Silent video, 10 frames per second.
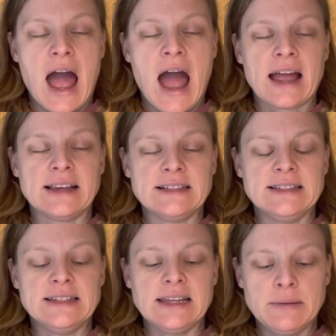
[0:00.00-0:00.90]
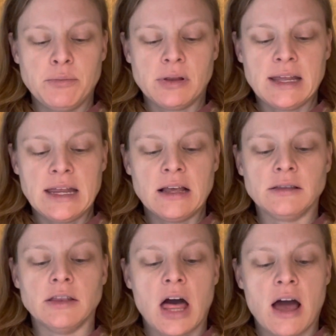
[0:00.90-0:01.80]
I deeply
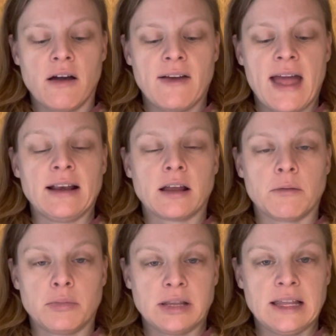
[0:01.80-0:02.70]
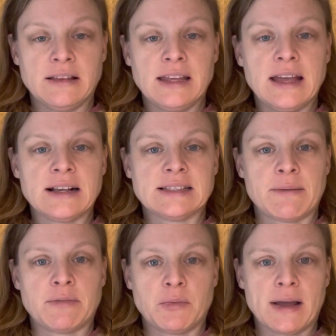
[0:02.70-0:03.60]
love and completely
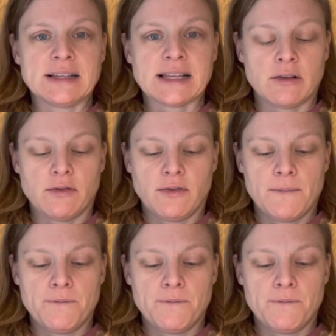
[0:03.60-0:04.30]
accept myself.